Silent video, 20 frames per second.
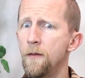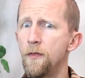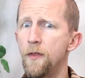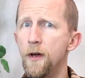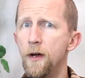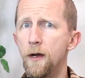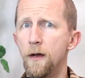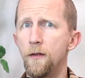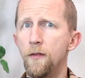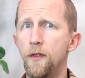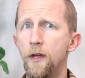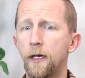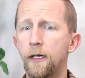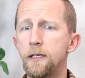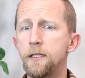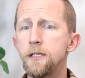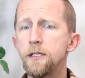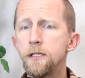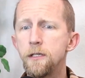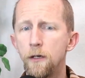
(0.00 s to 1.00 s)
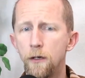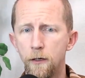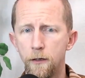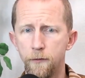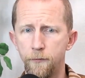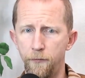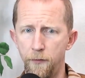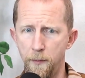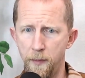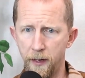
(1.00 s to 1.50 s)
the concern
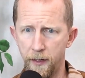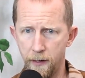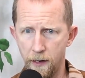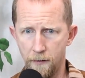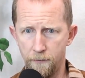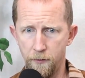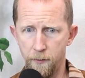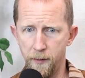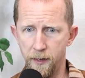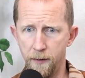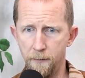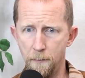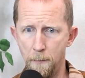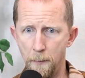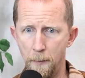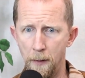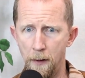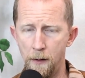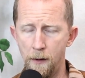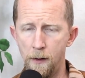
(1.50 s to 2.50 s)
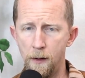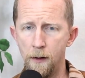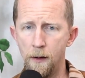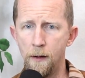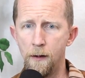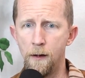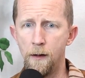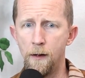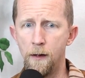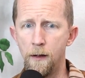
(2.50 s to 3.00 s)
from the government
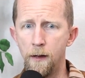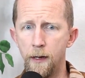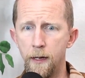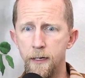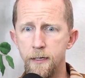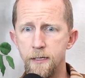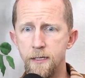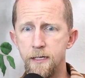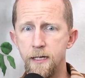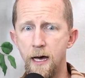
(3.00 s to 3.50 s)
is